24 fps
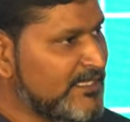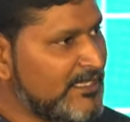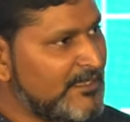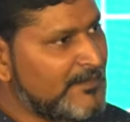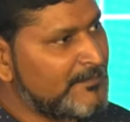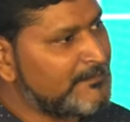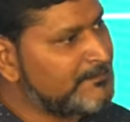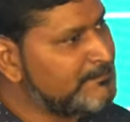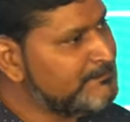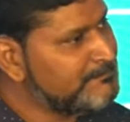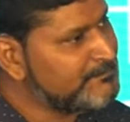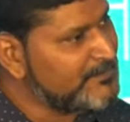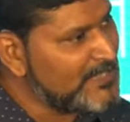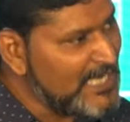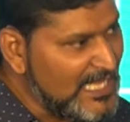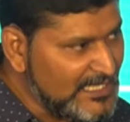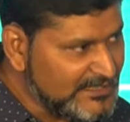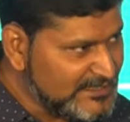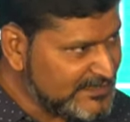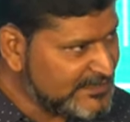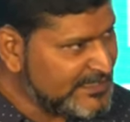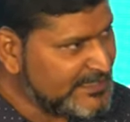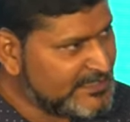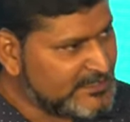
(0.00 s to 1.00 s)
In the
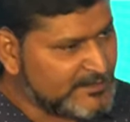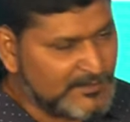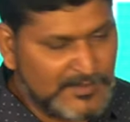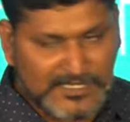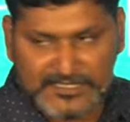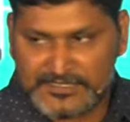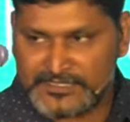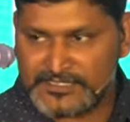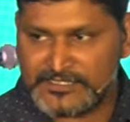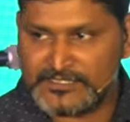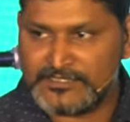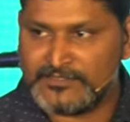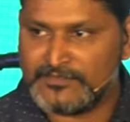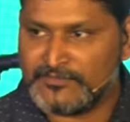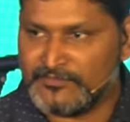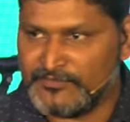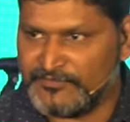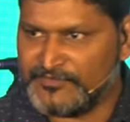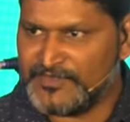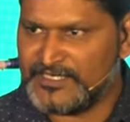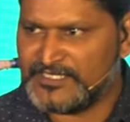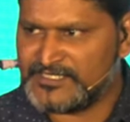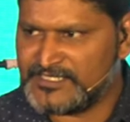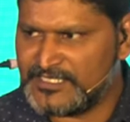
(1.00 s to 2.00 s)
last six
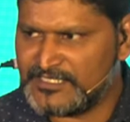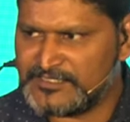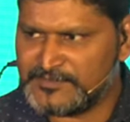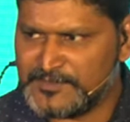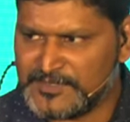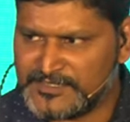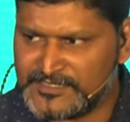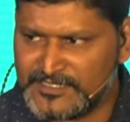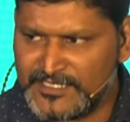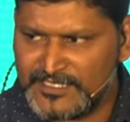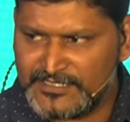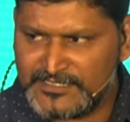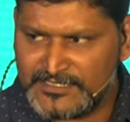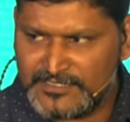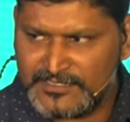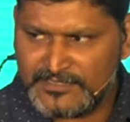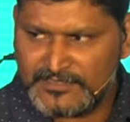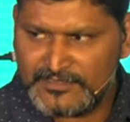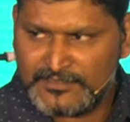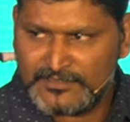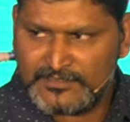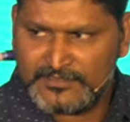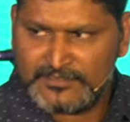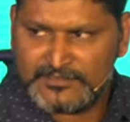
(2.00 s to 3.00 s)
months, we finished six months, right?
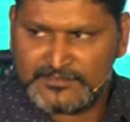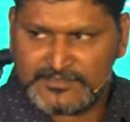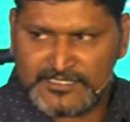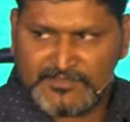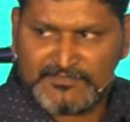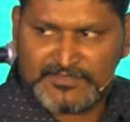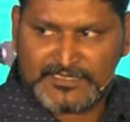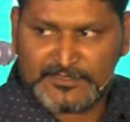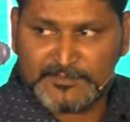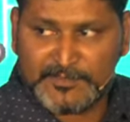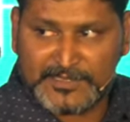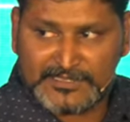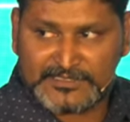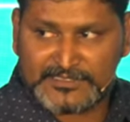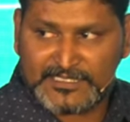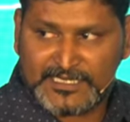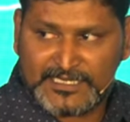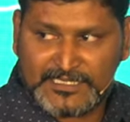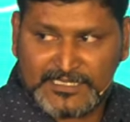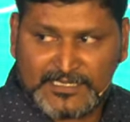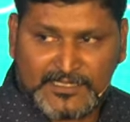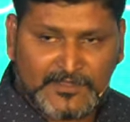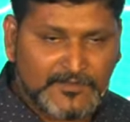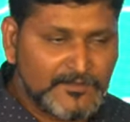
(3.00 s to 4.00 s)
Seventh
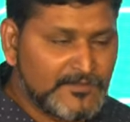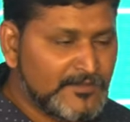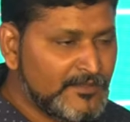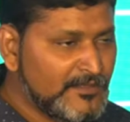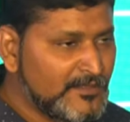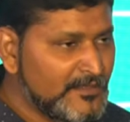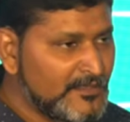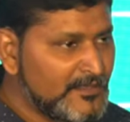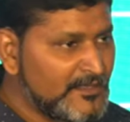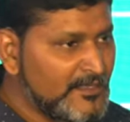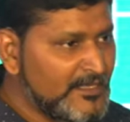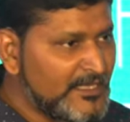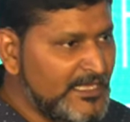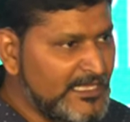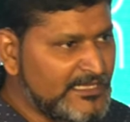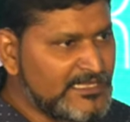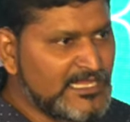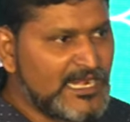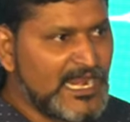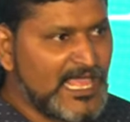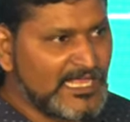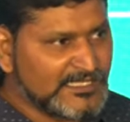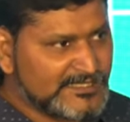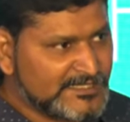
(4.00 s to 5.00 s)
month right now.
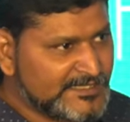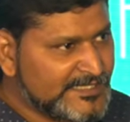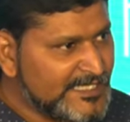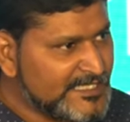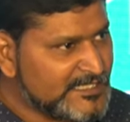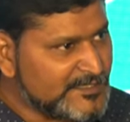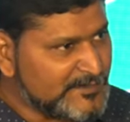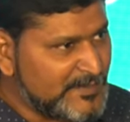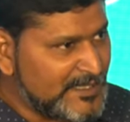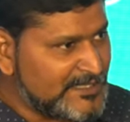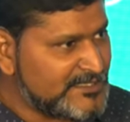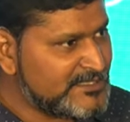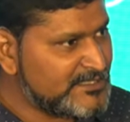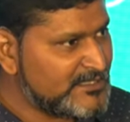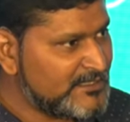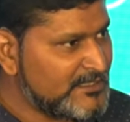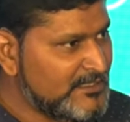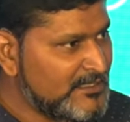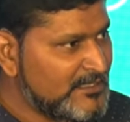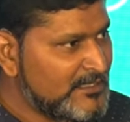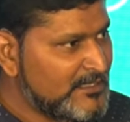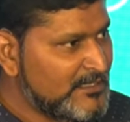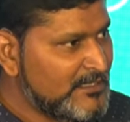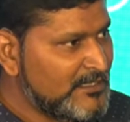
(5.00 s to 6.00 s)
In the last six
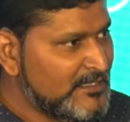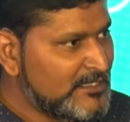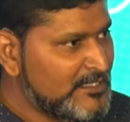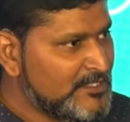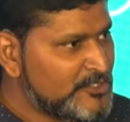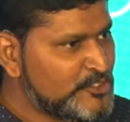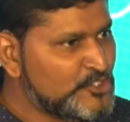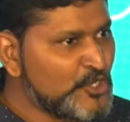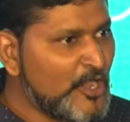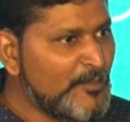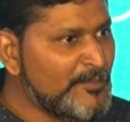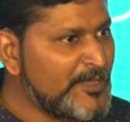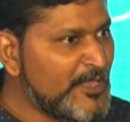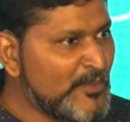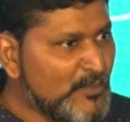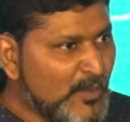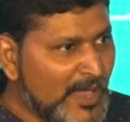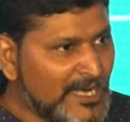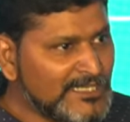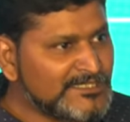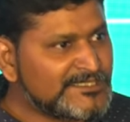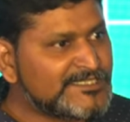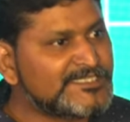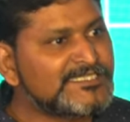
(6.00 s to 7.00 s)
months, show
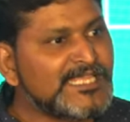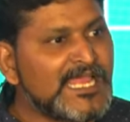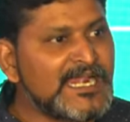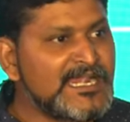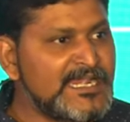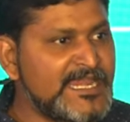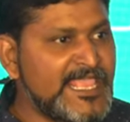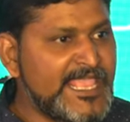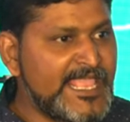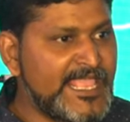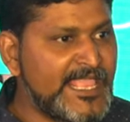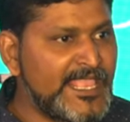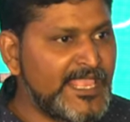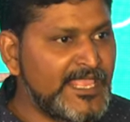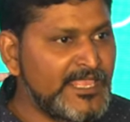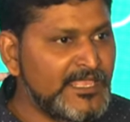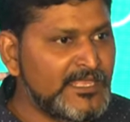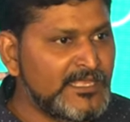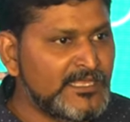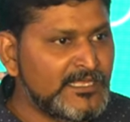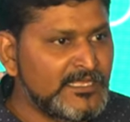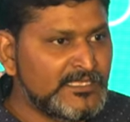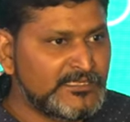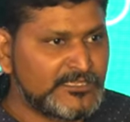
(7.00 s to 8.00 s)
me one
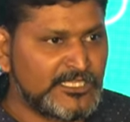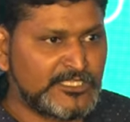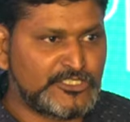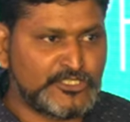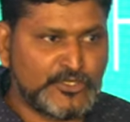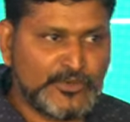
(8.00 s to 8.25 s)
Sunday